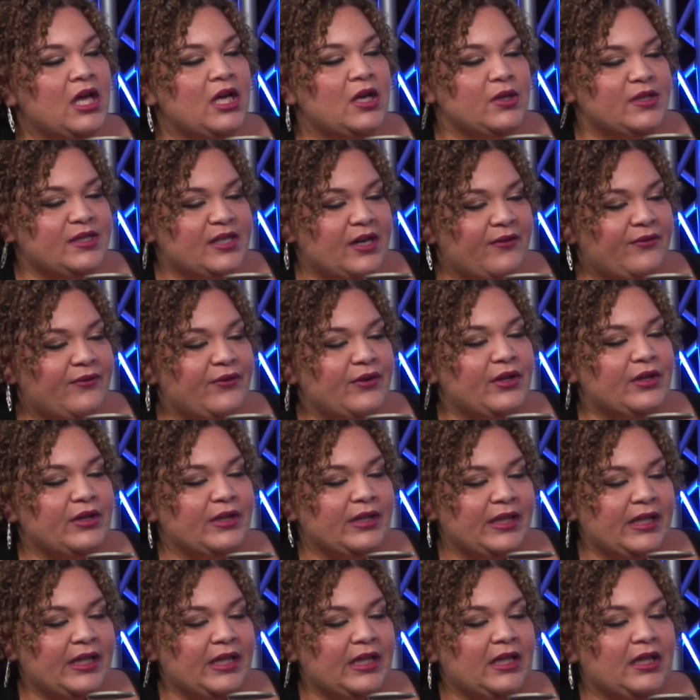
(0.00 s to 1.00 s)

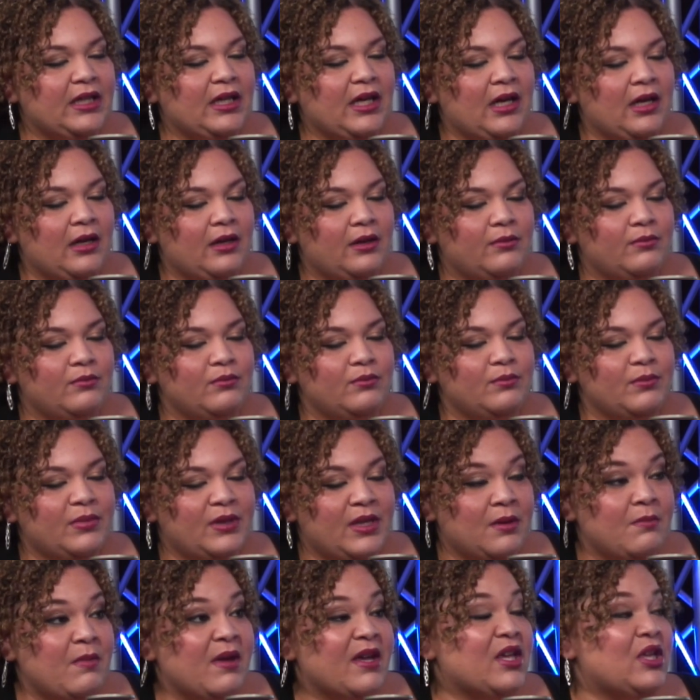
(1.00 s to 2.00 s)
definitely
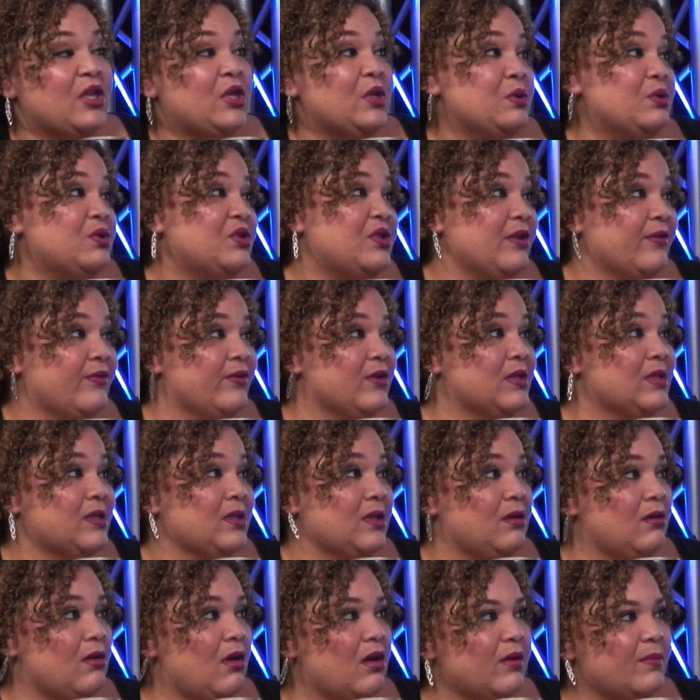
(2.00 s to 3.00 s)
can make a huge difference in
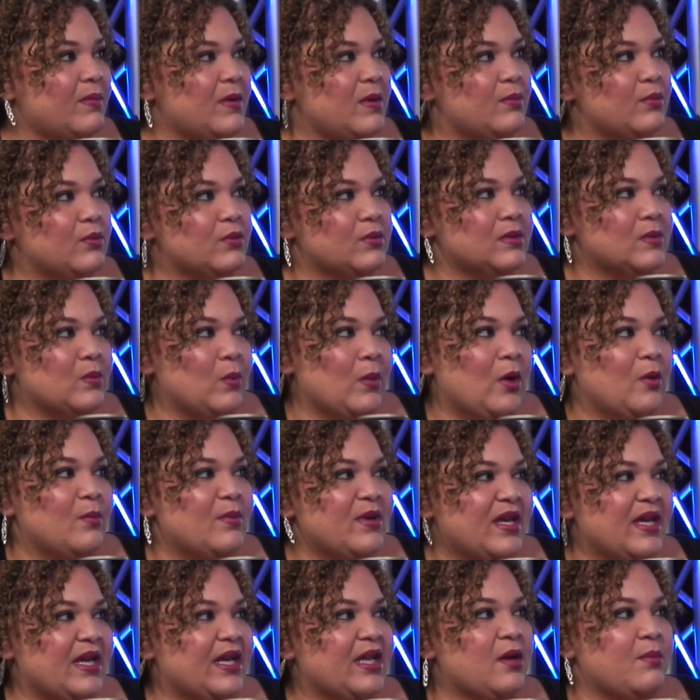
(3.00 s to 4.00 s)
a lot of people's
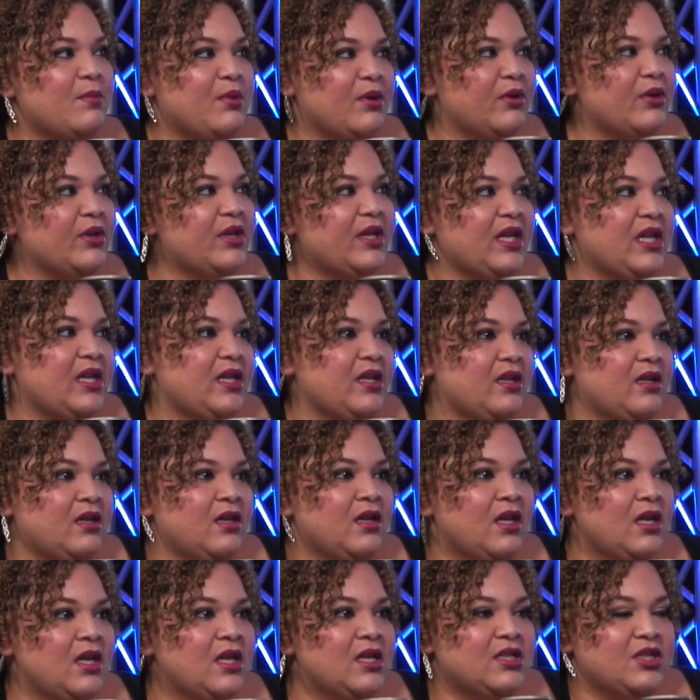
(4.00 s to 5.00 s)
well-being and ability to
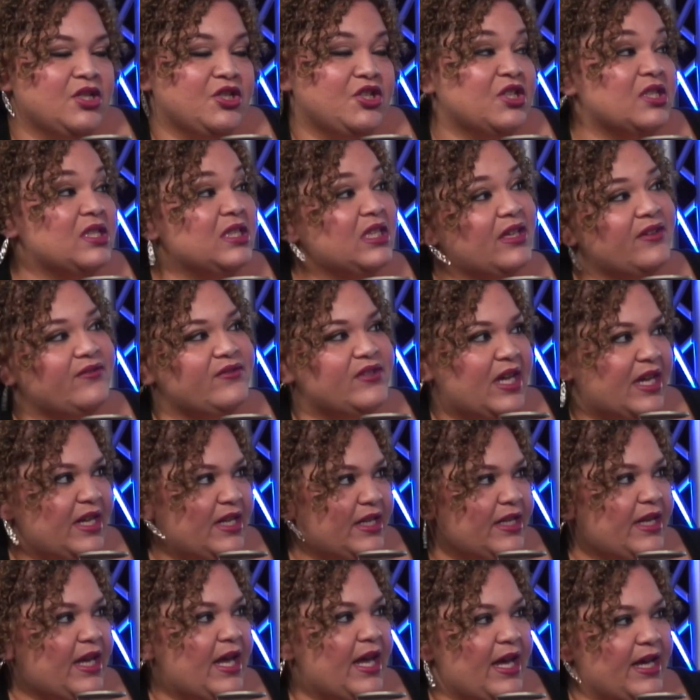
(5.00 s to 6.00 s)
just live day
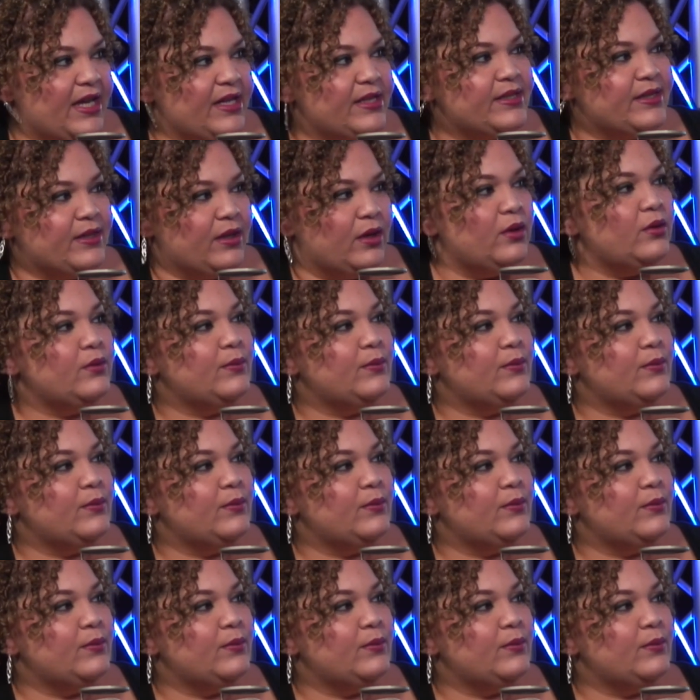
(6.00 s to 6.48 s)
to day. So